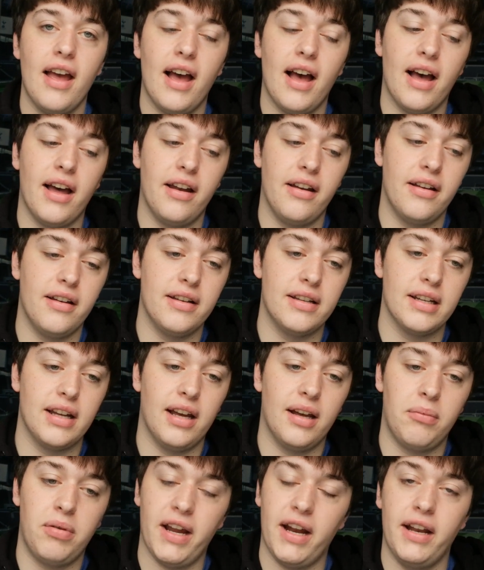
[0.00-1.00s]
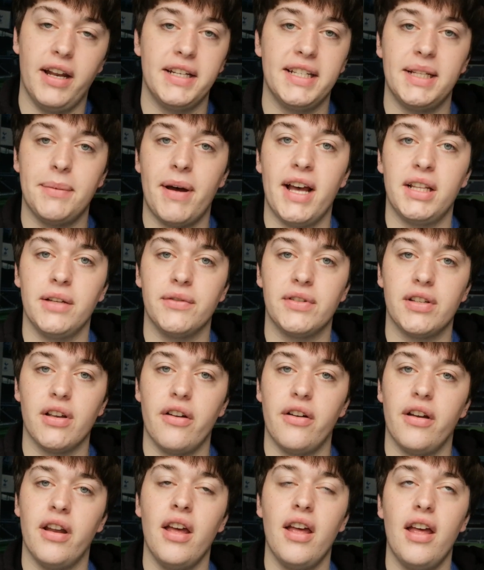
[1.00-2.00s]
and uh, played into the path of
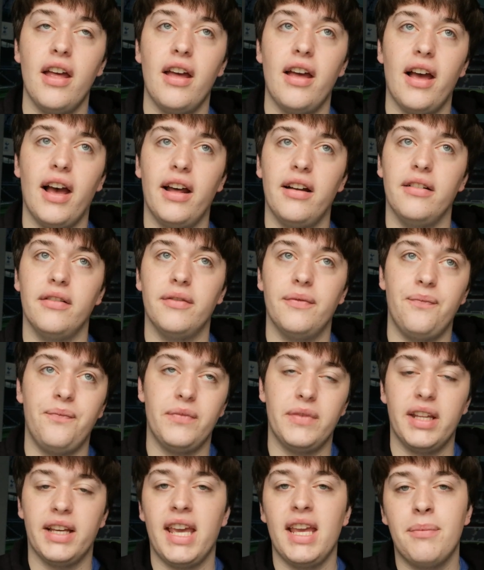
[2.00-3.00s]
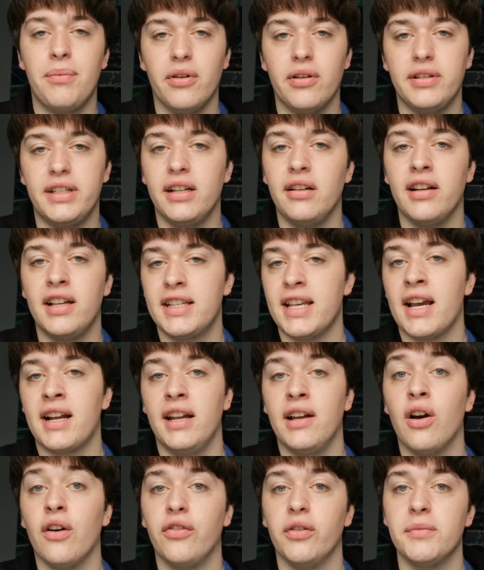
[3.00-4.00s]
Son. And the keeper didn't
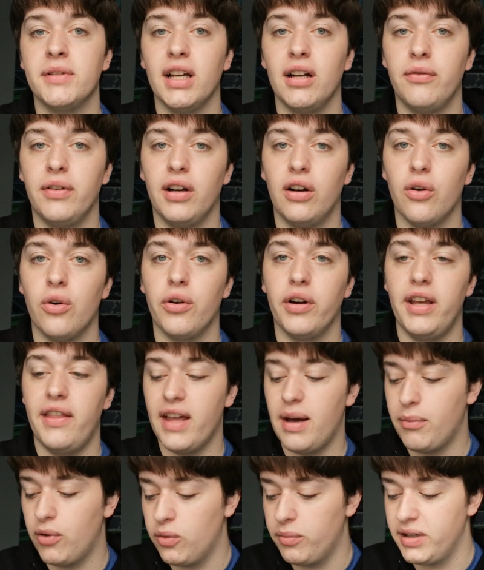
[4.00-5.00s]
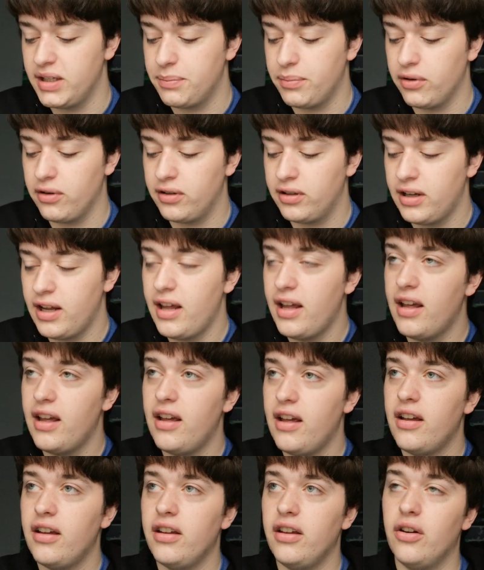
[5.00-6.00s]
exactly cover himself in glory in that moment, but
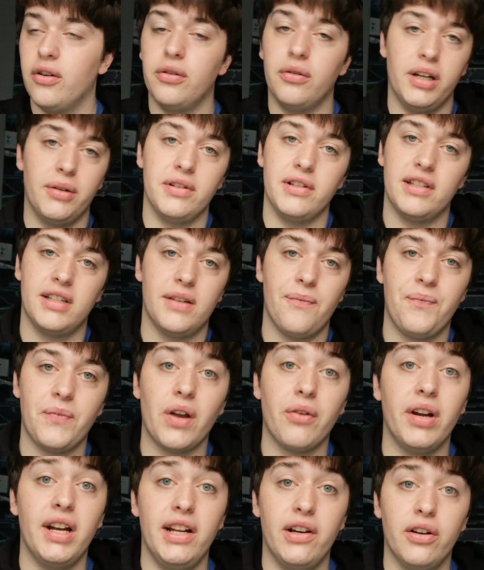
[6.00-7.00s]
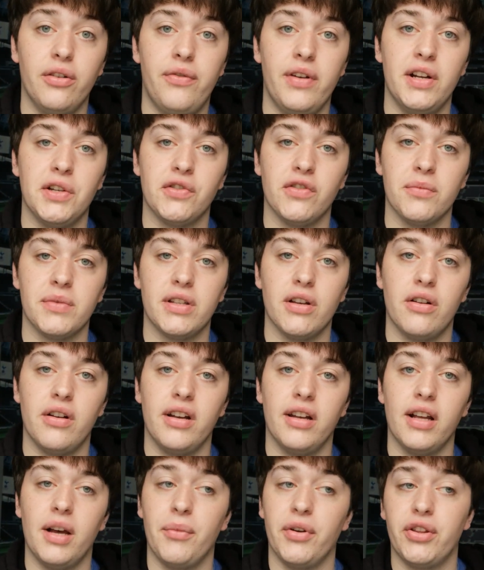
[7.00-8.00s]
you know, it was a really good finish from
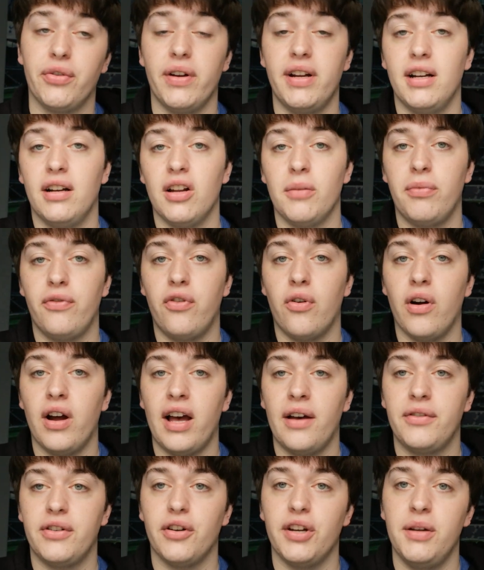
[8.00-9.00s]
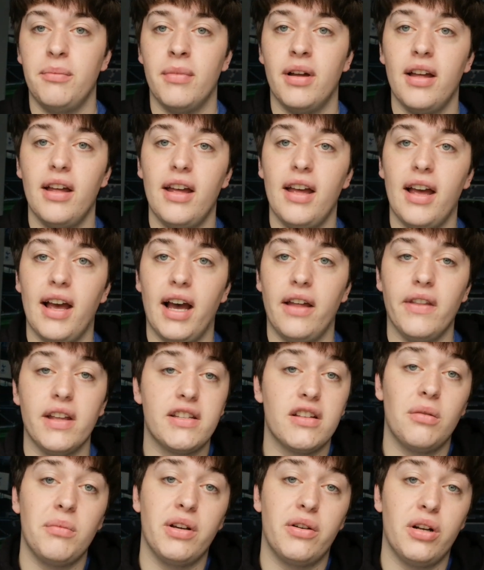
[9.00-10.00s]
Son, and we're 3 0 up before half time. And
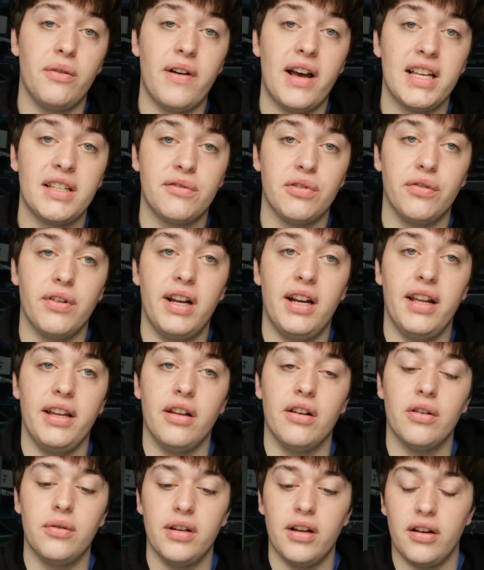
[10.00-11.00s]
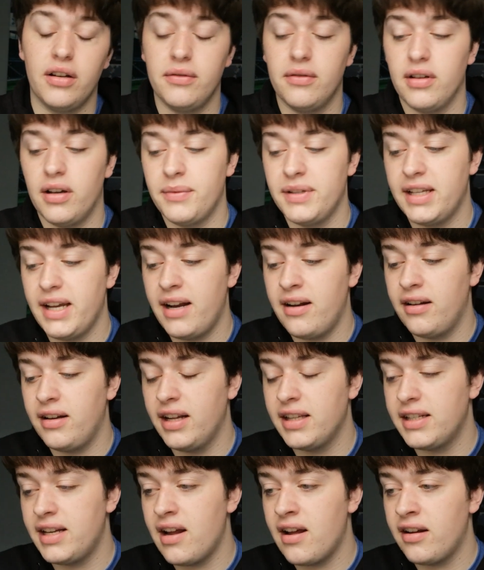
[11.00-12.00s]
that's all we could have asked for, really. You know, I, I was saying it,
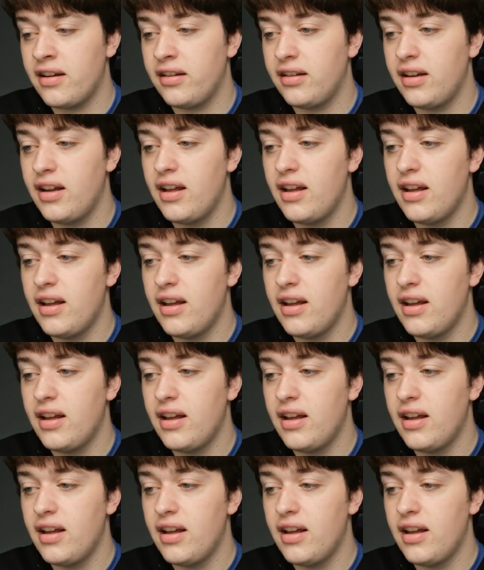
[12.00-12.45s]
it's not.